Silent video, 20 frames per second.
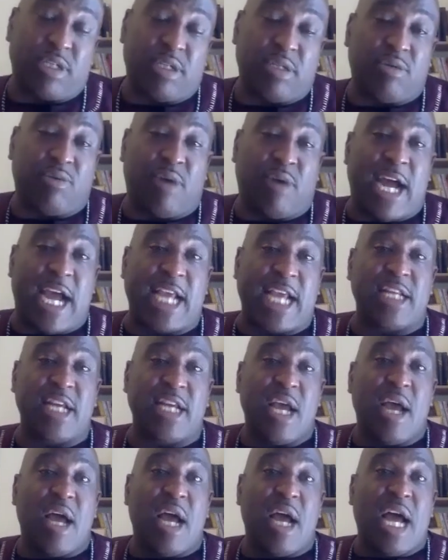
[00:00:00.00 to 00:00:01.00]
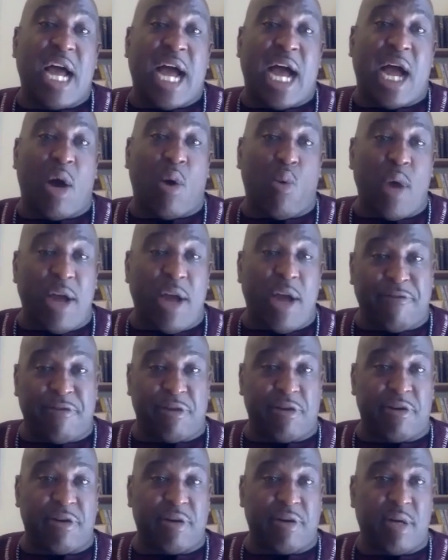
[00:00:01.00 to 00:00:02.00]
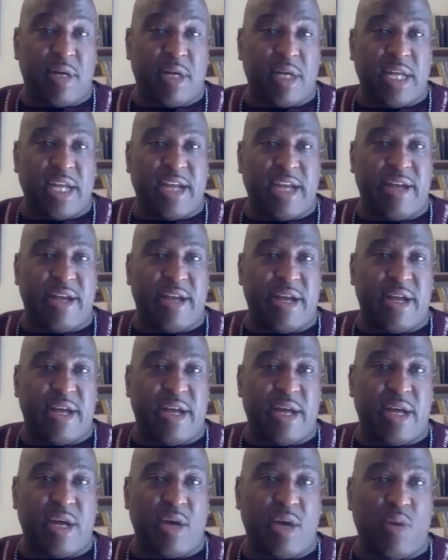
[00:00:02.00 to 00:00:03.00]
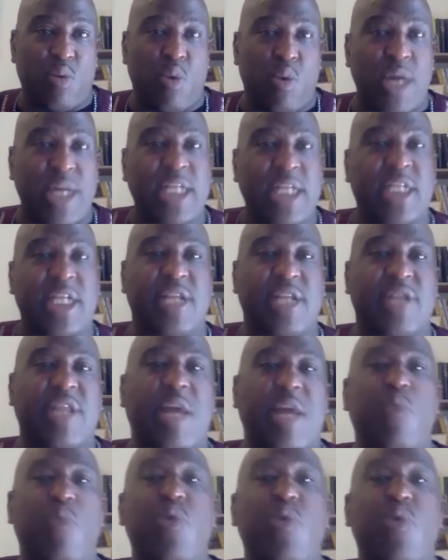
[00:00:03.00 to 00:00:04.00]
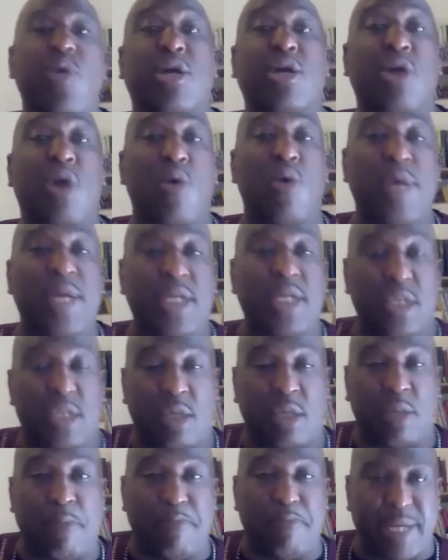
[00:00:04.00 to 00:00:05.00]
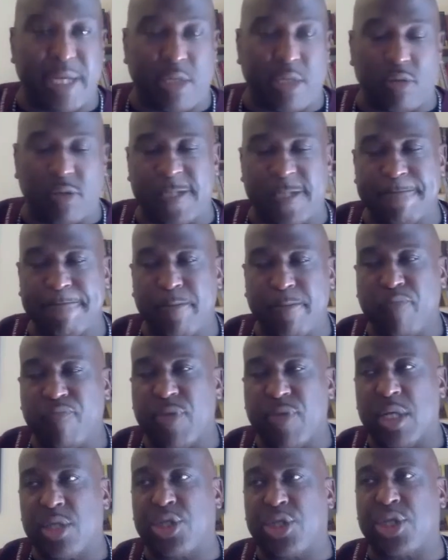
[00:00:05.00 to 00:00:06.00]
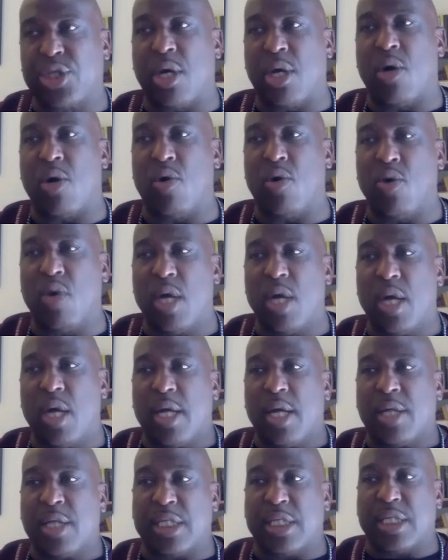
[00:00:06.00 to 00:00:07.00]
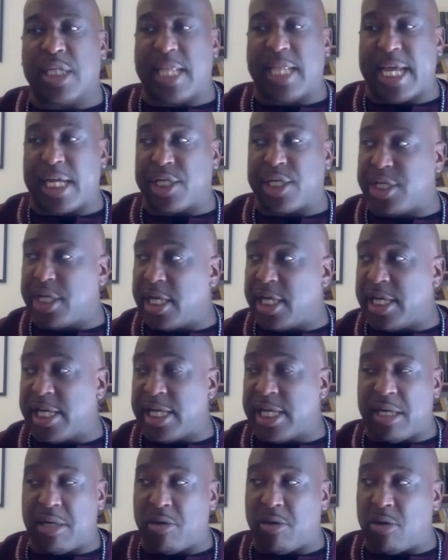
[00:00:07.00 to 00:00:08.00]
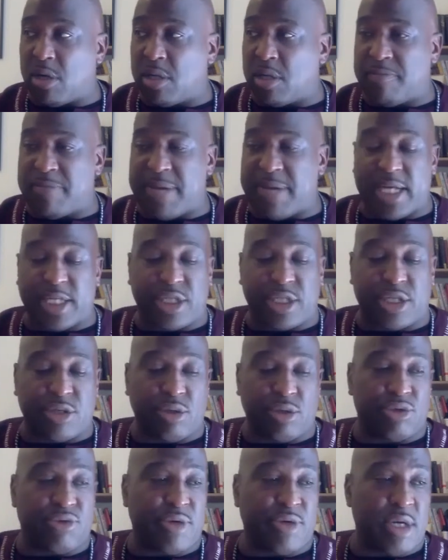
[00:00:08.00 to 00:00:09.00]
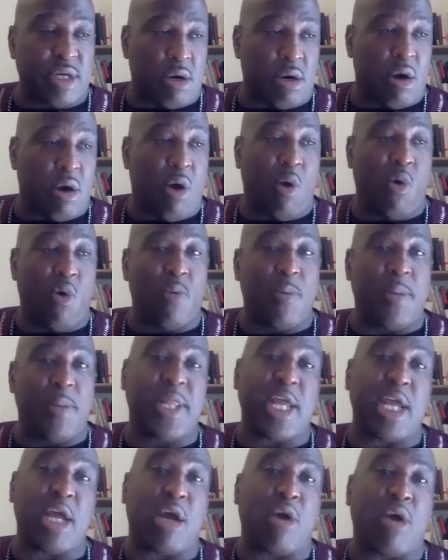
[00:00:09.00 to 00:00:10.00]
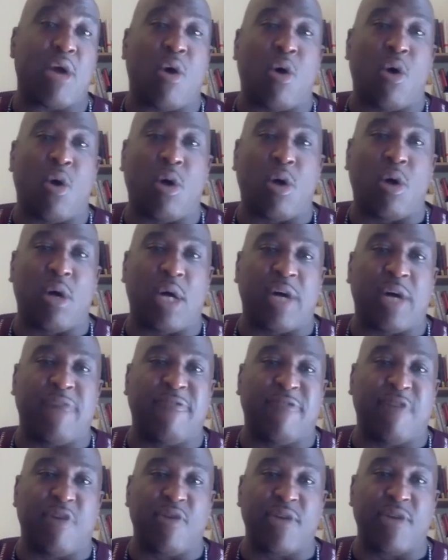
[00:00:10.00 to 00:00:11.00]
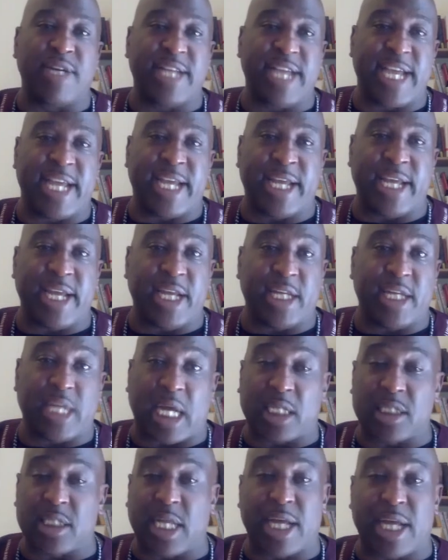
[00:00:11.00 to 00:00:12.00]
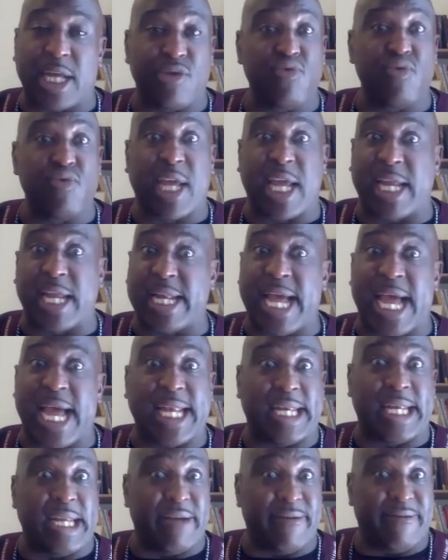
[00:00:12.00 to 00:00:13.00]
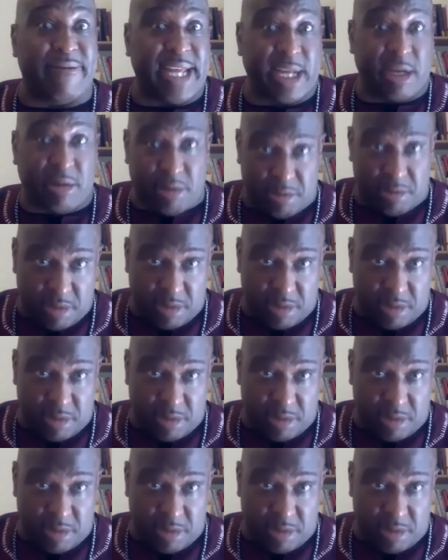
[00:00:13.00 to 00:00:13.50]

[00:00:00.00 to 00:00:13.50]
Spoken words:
right? However, what is it that we are going to build? So this election, and all of my children are home and they are all of voting age. I was like, you cannot live here